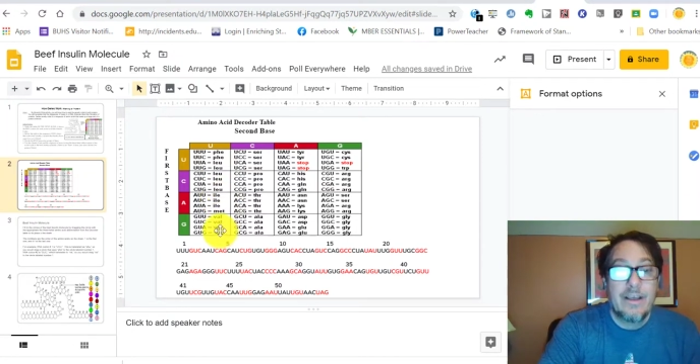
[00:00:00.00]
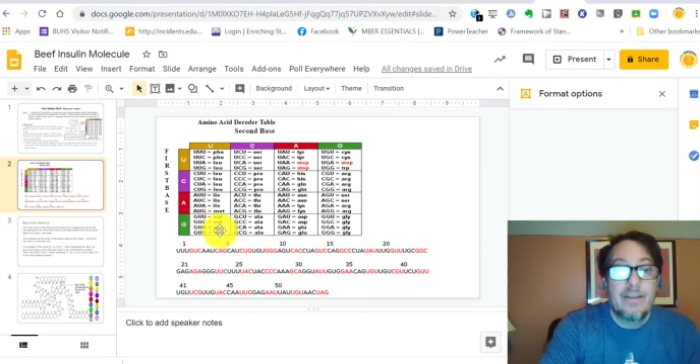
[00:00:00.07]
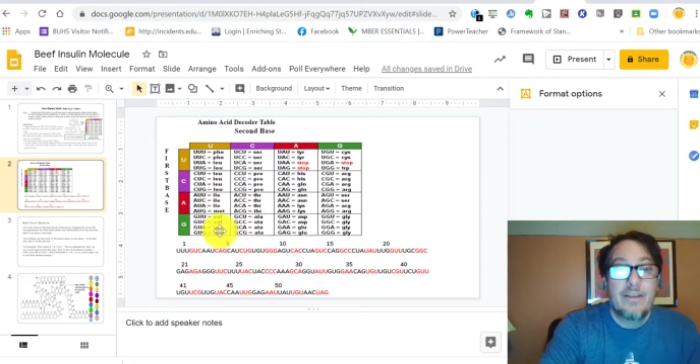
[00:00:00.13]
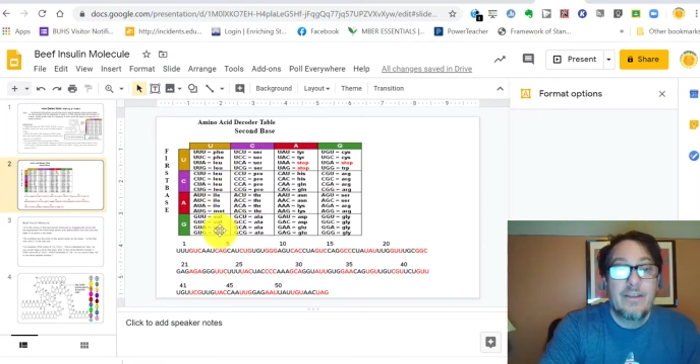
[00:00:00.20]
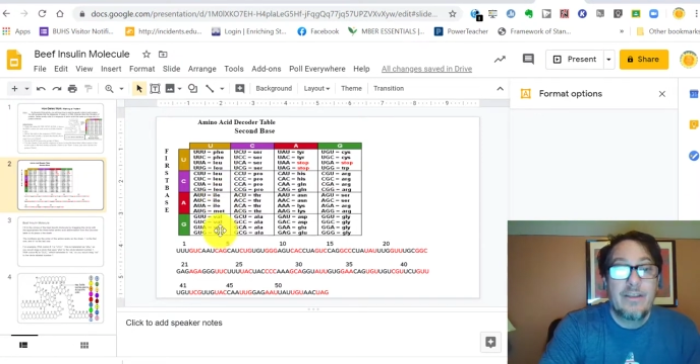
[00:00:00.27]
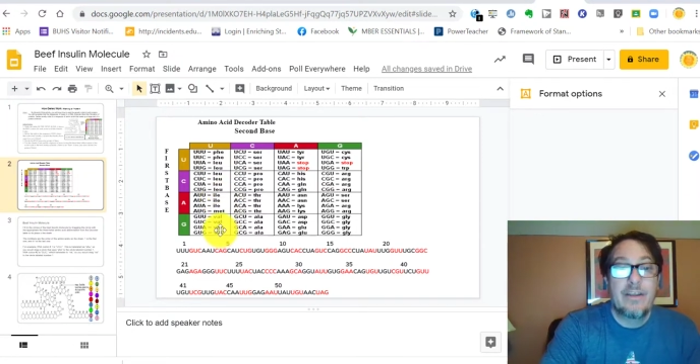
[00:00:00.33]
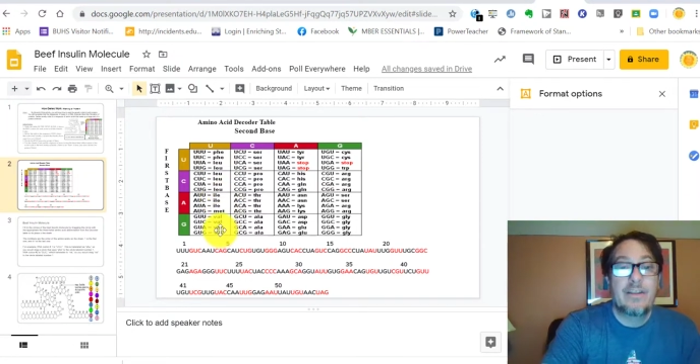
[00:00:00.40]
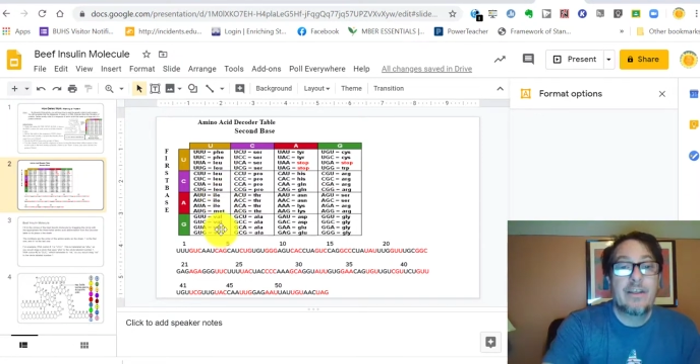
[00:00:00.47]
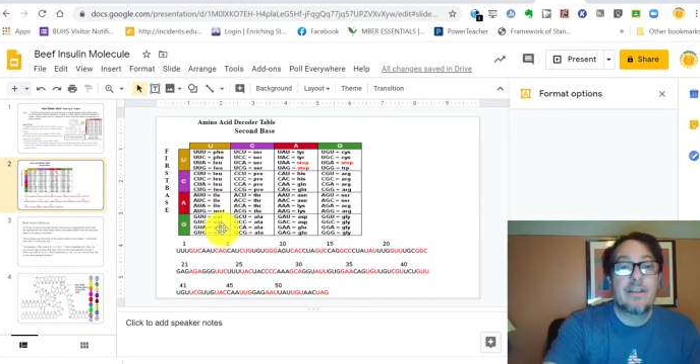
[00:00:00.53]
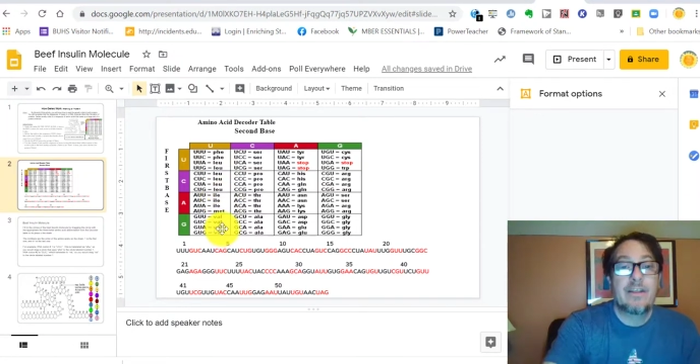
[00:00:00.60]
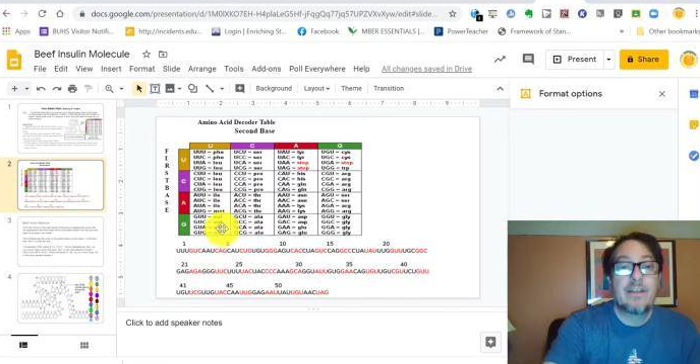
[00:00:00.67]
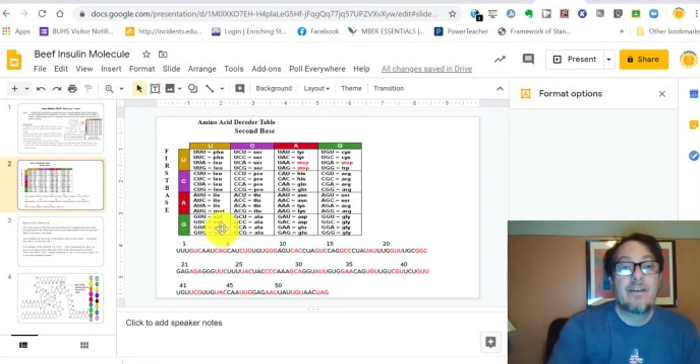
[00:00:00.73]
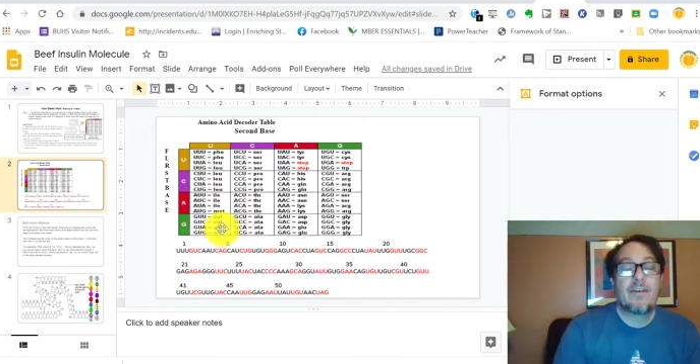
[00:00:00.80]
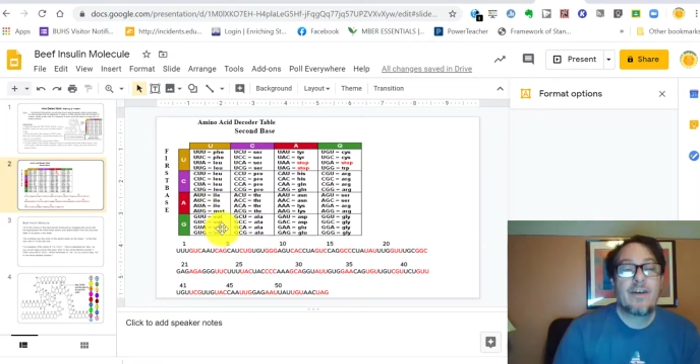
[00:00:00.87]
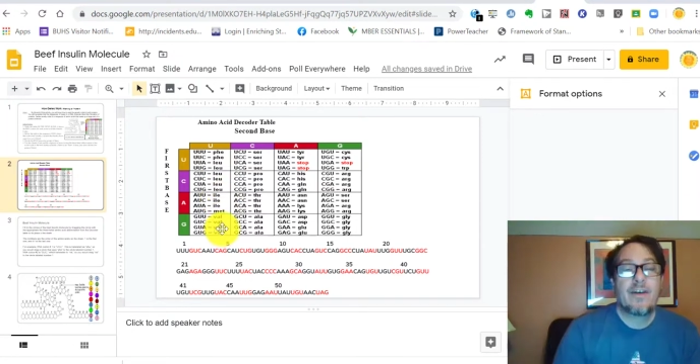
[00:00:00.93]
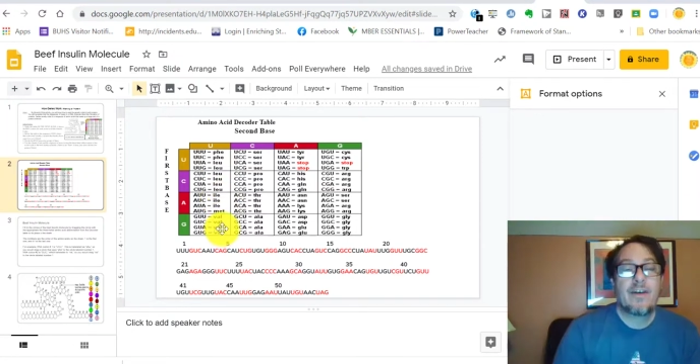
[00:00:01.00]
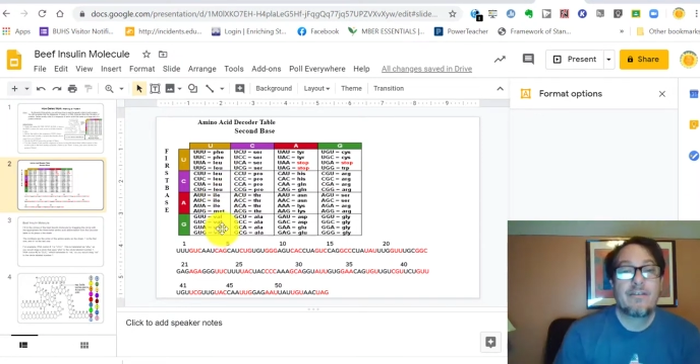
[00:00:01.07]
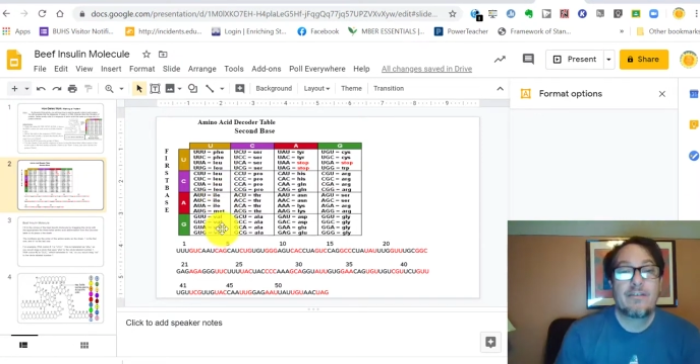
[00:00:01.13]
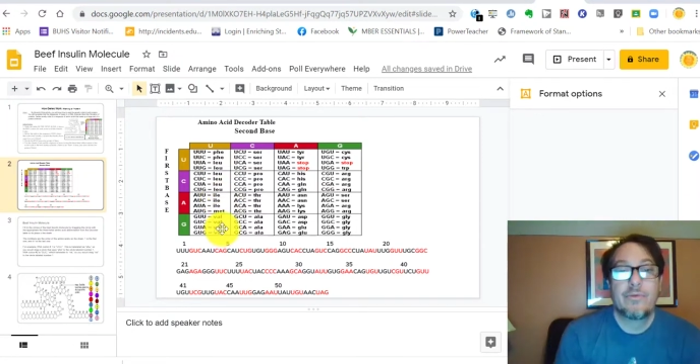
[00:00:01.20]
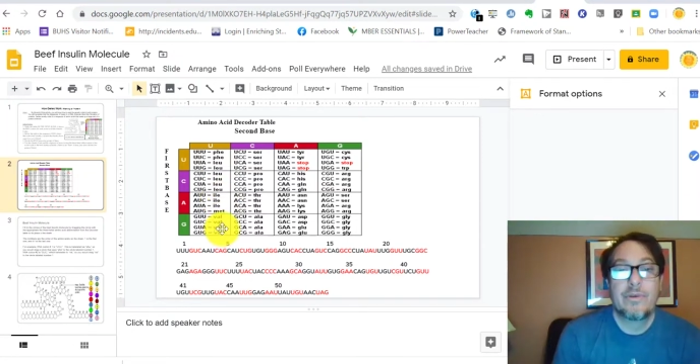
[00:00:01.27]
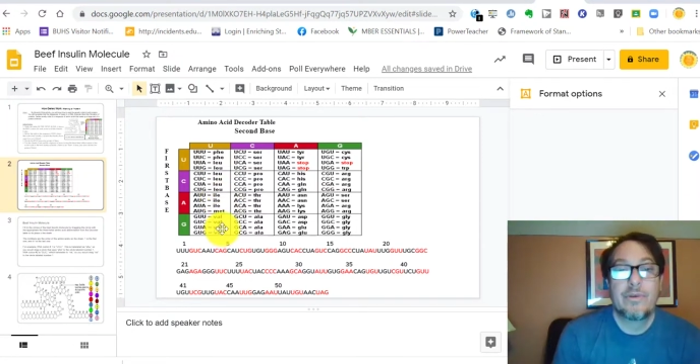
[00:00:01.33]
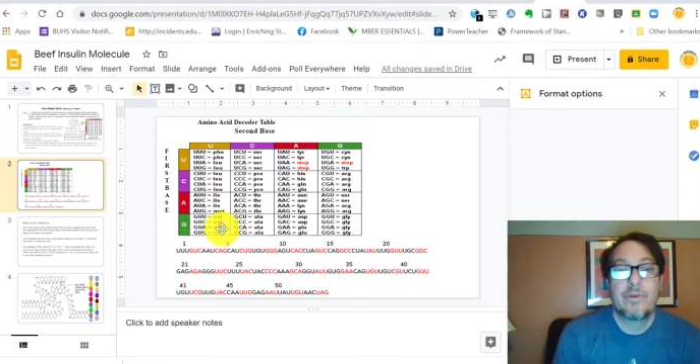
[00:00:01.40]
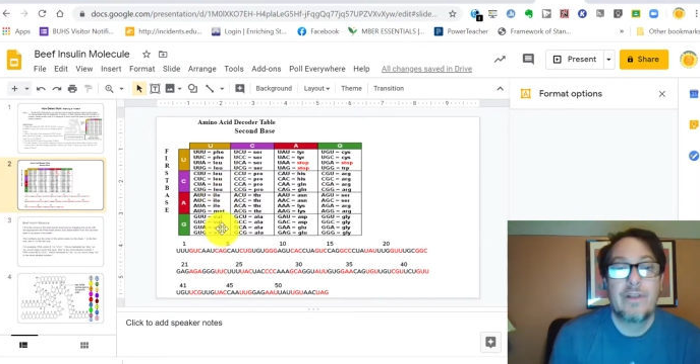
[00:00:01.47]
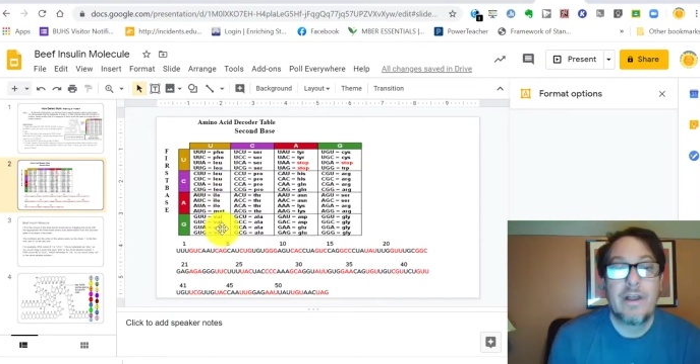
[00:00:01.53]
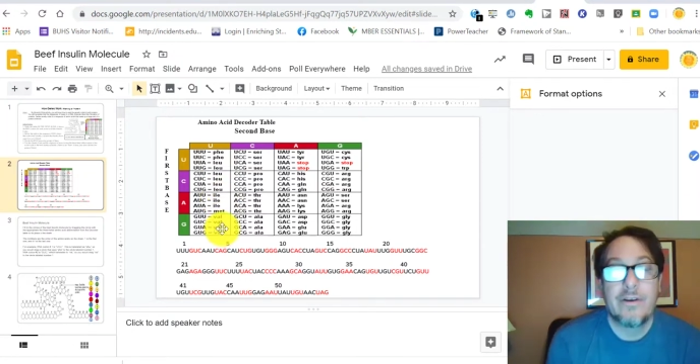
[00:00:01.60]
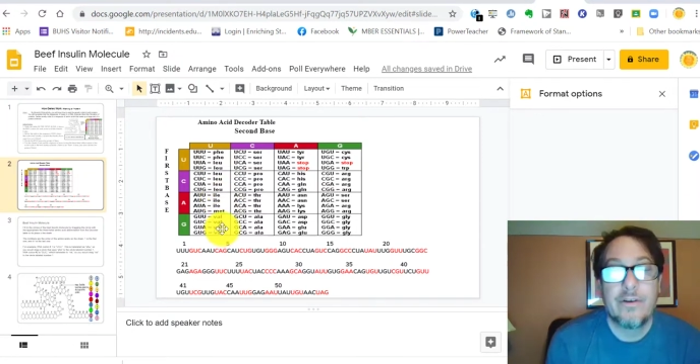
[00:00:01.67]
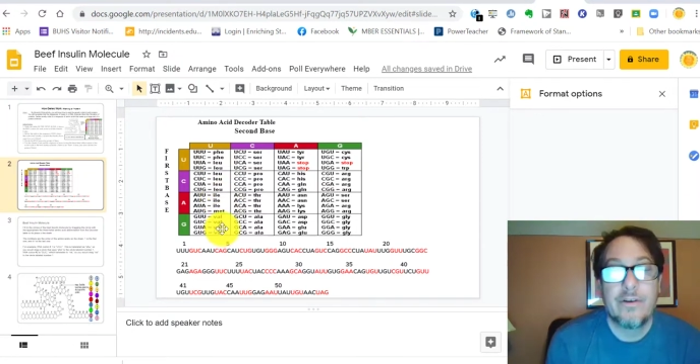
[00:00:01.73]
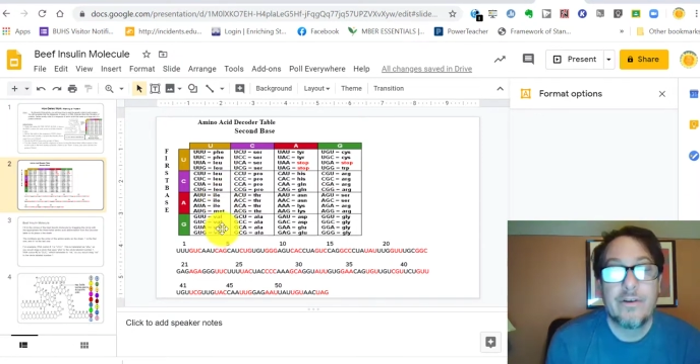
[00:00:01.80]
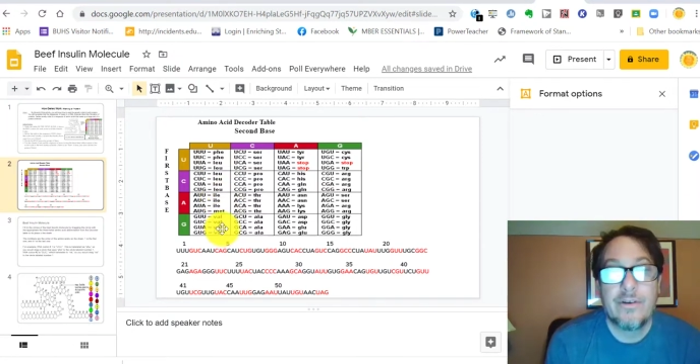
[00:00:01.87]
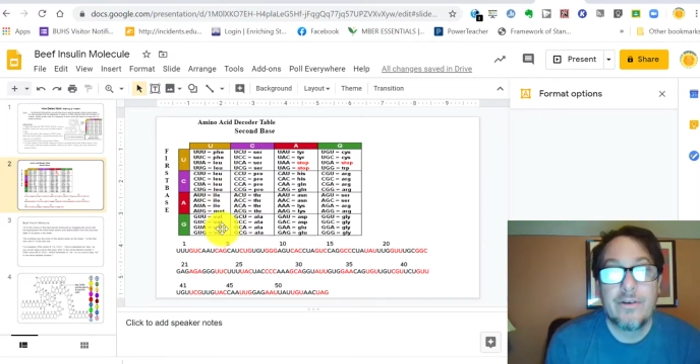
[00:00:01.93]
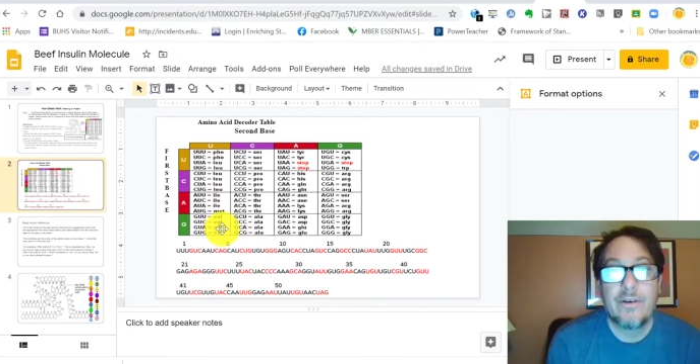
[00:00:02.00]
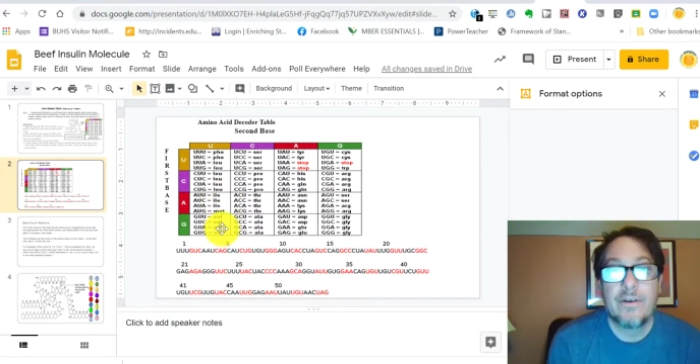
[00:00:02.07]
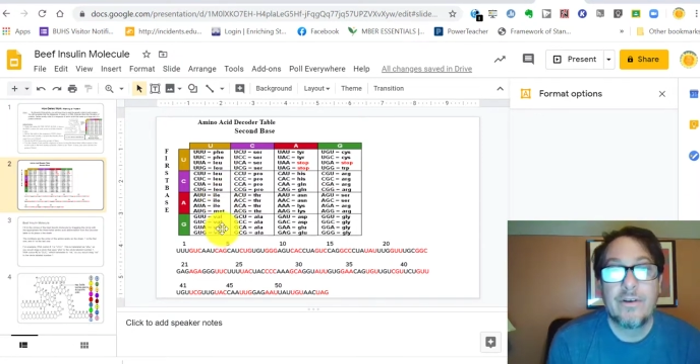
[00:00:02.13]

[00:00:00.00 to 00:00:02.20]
They all have 3-letter